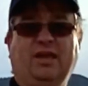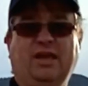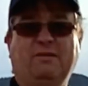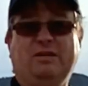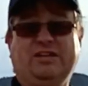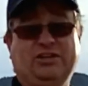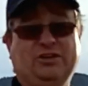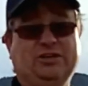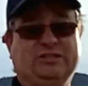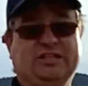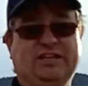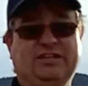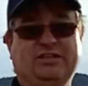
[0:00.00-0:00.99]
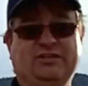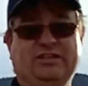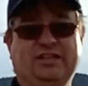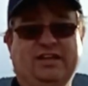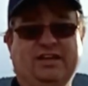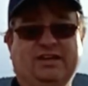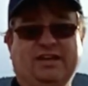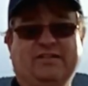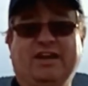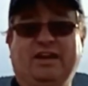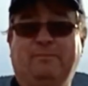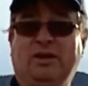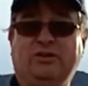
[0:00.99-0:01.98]
And be sure to stay tuned to the end. I've
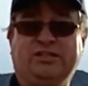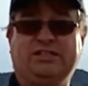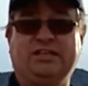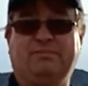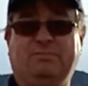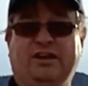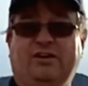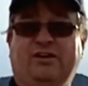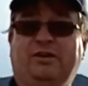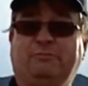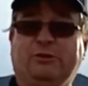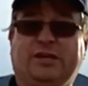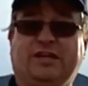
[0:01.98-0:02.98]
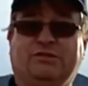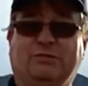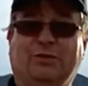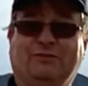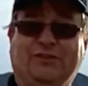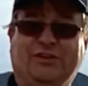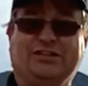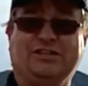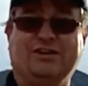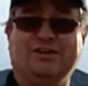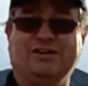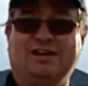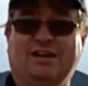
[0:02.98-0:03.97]
got a bonus tip that'll help you catch more fish
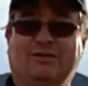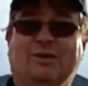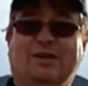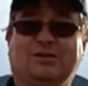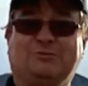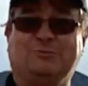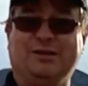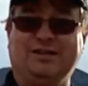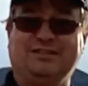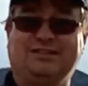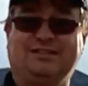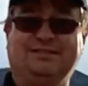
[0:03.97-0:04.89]
here in Colorado Springs.